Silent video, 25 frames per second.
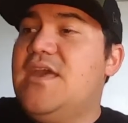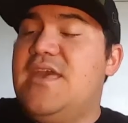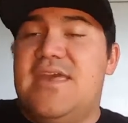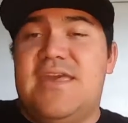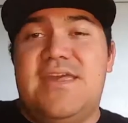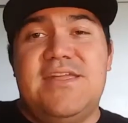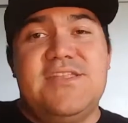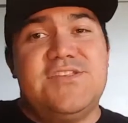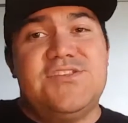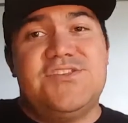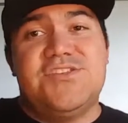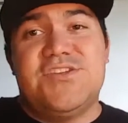
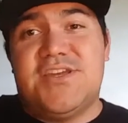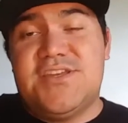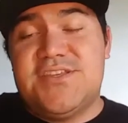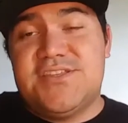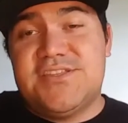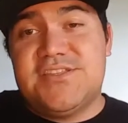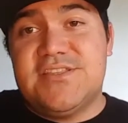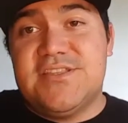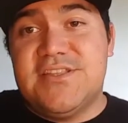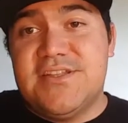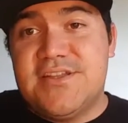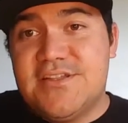It
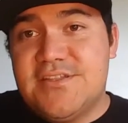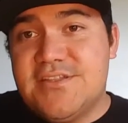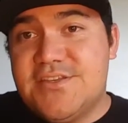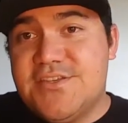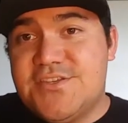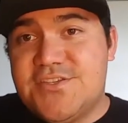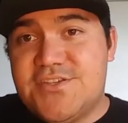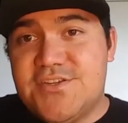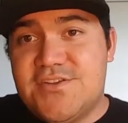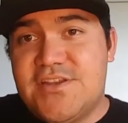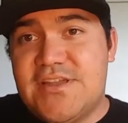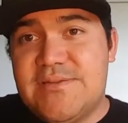just literally
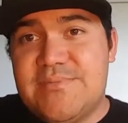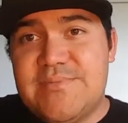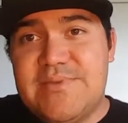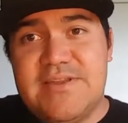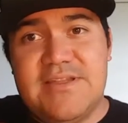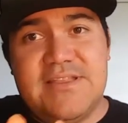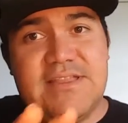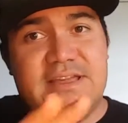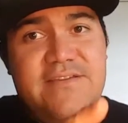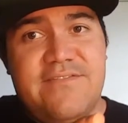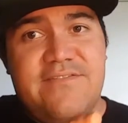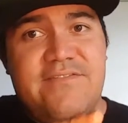showed up
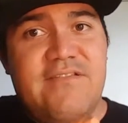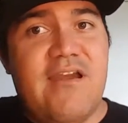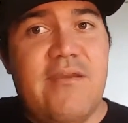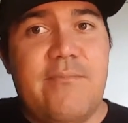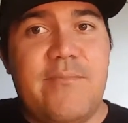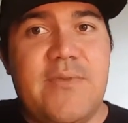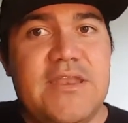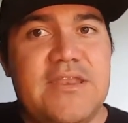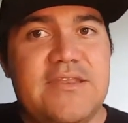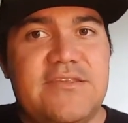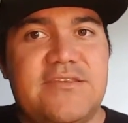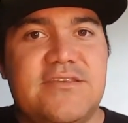here like 5
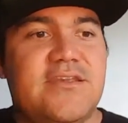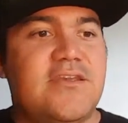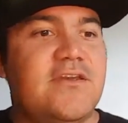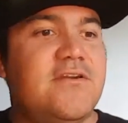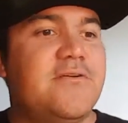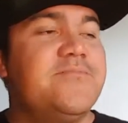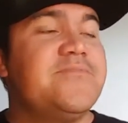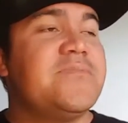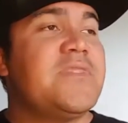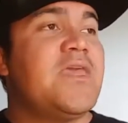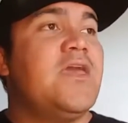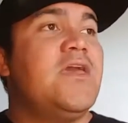minutes ago,
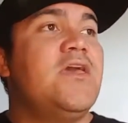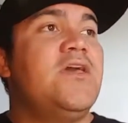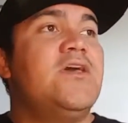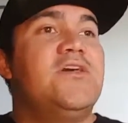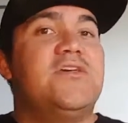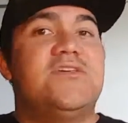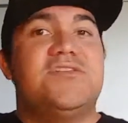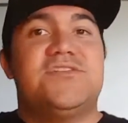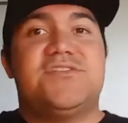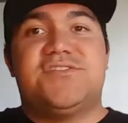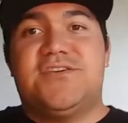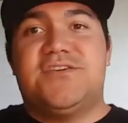
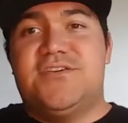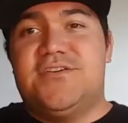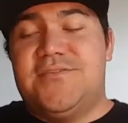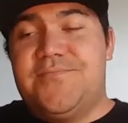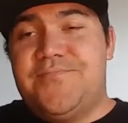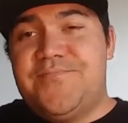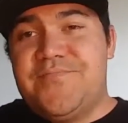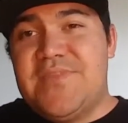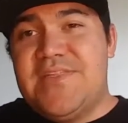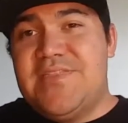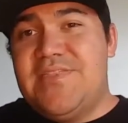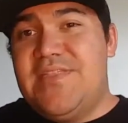so
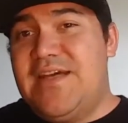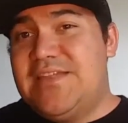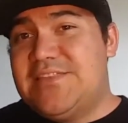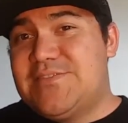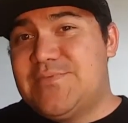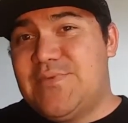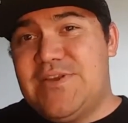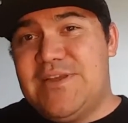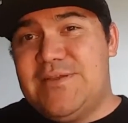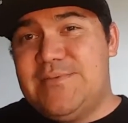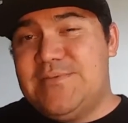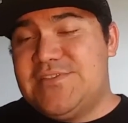
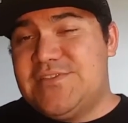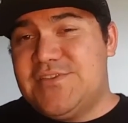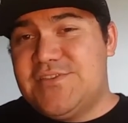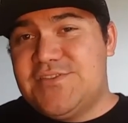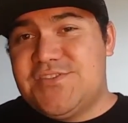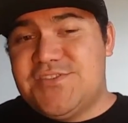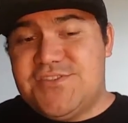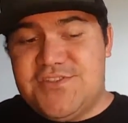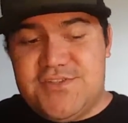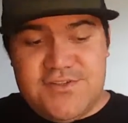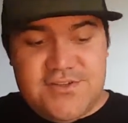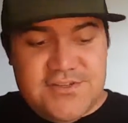that's why I'm so
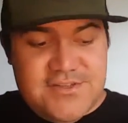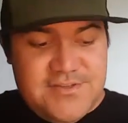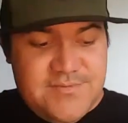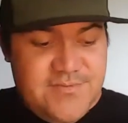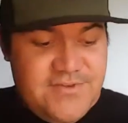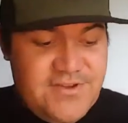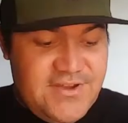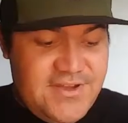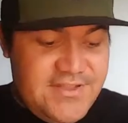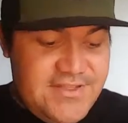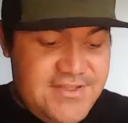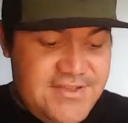stoked to
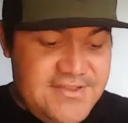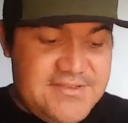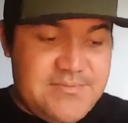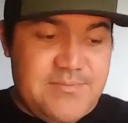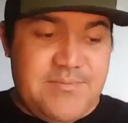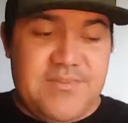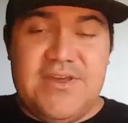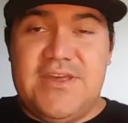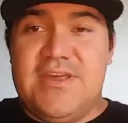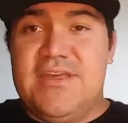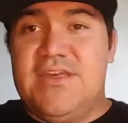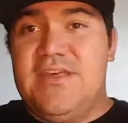bring you this.
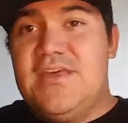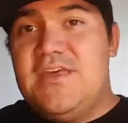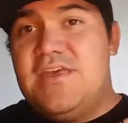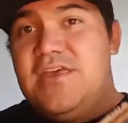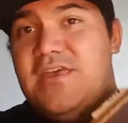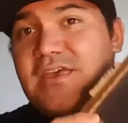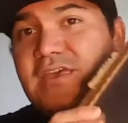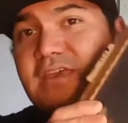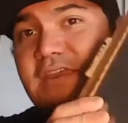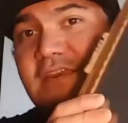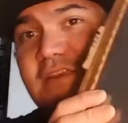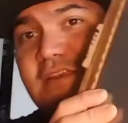But
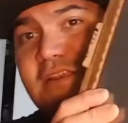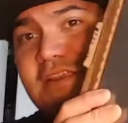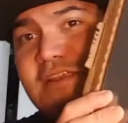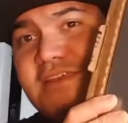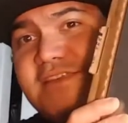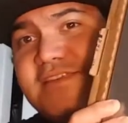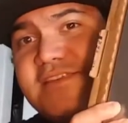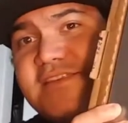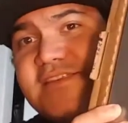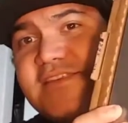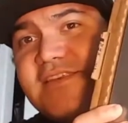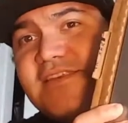here it
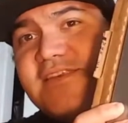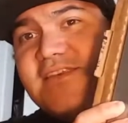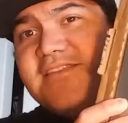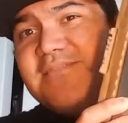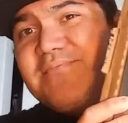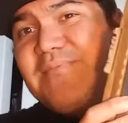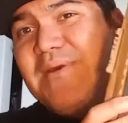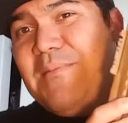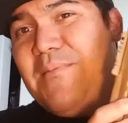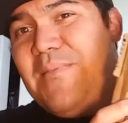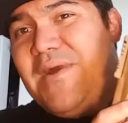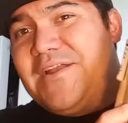is.
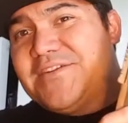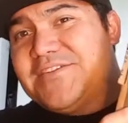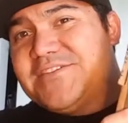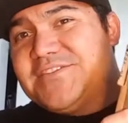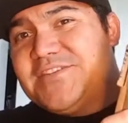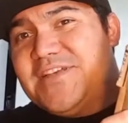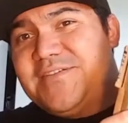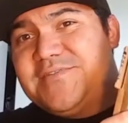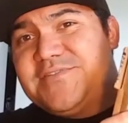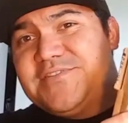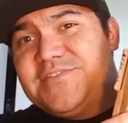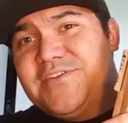It's my
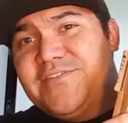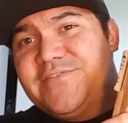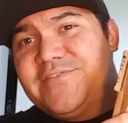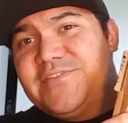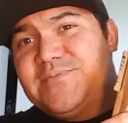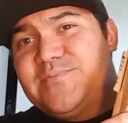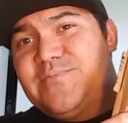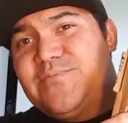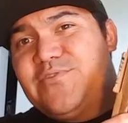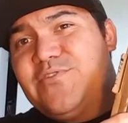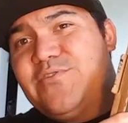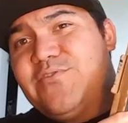Microsoft
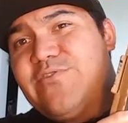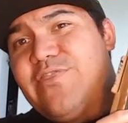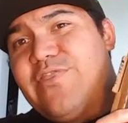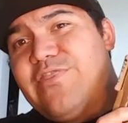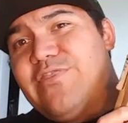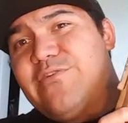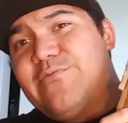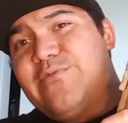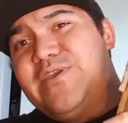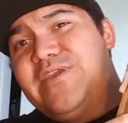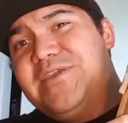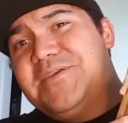Surface Pro
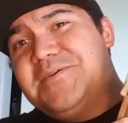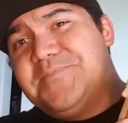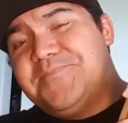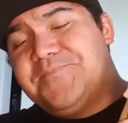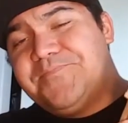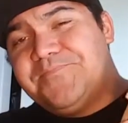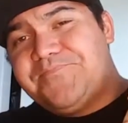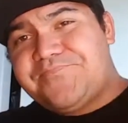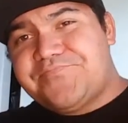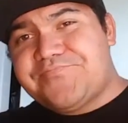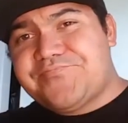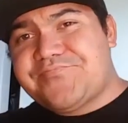3,
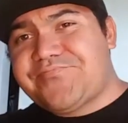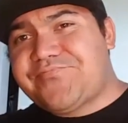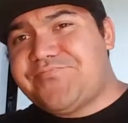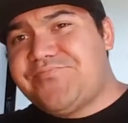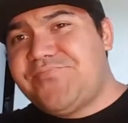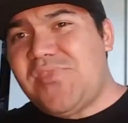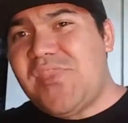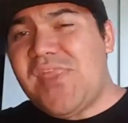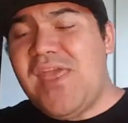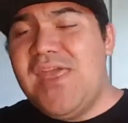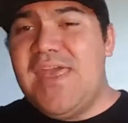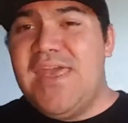
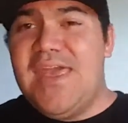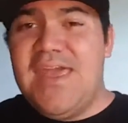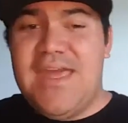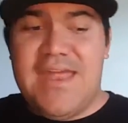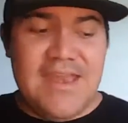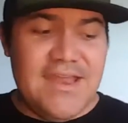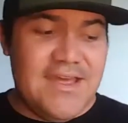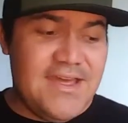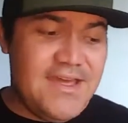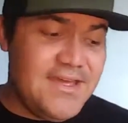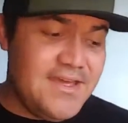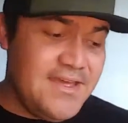
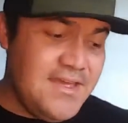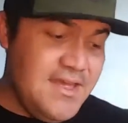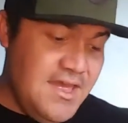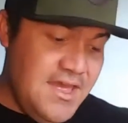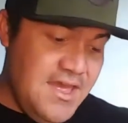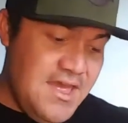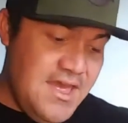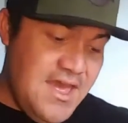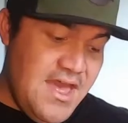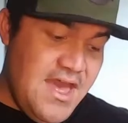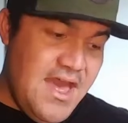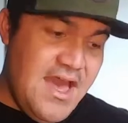and I
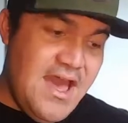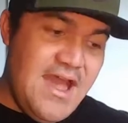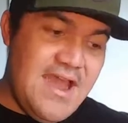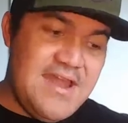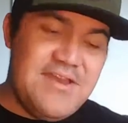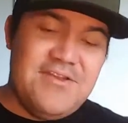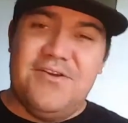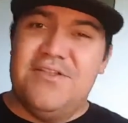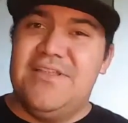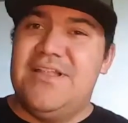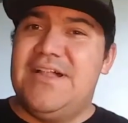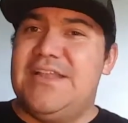
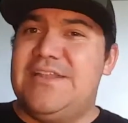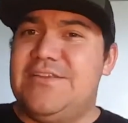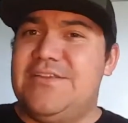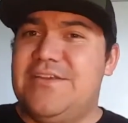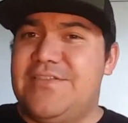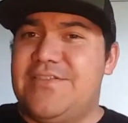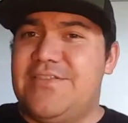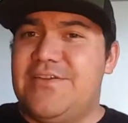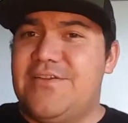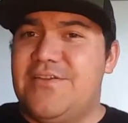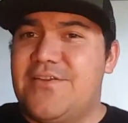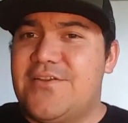know a lot of you
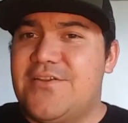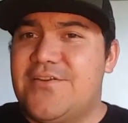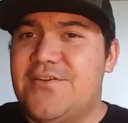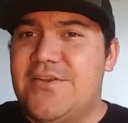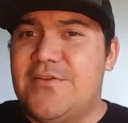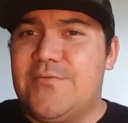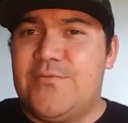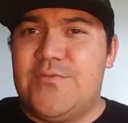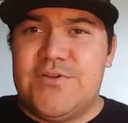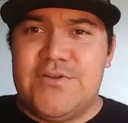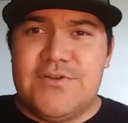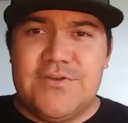out there are
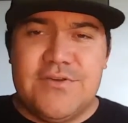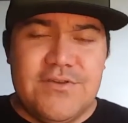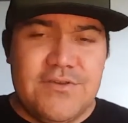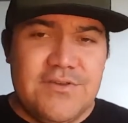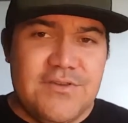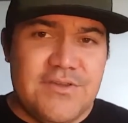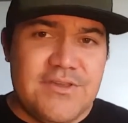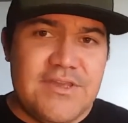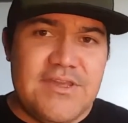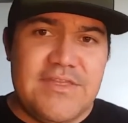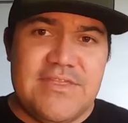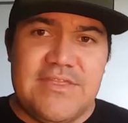going, "Well,
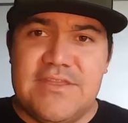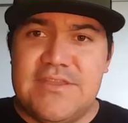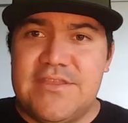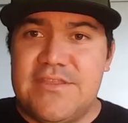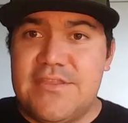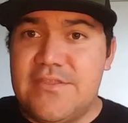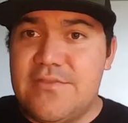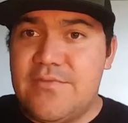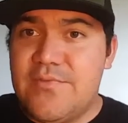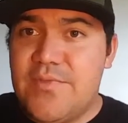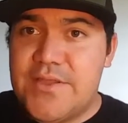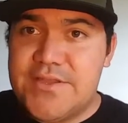
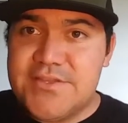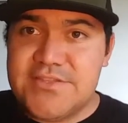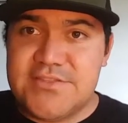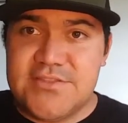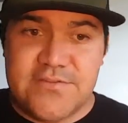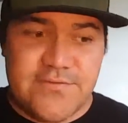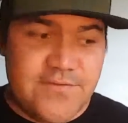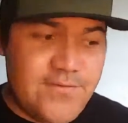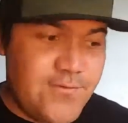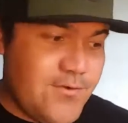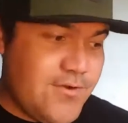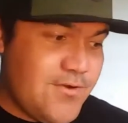Ethan, there's
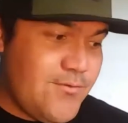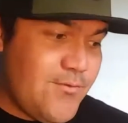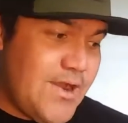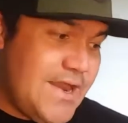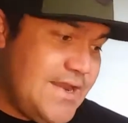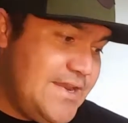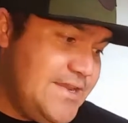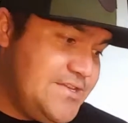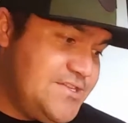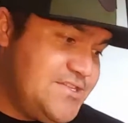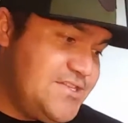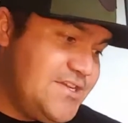the 4.
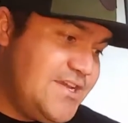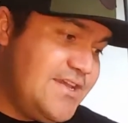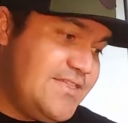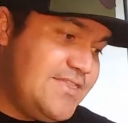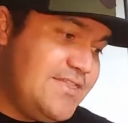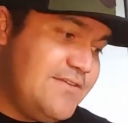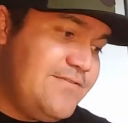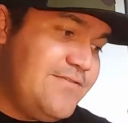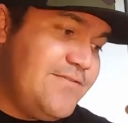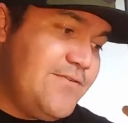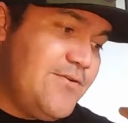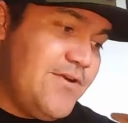Why didn't you
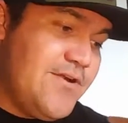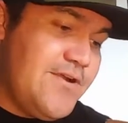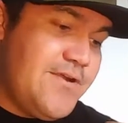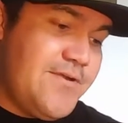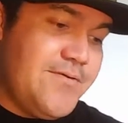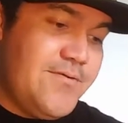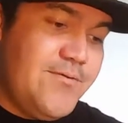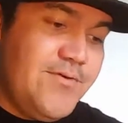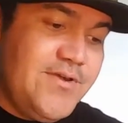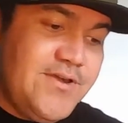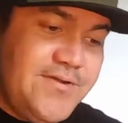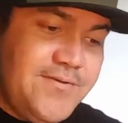get the 4?"
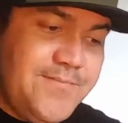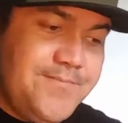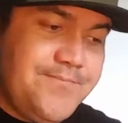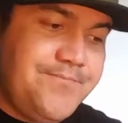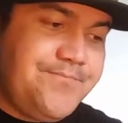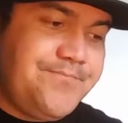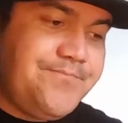Well,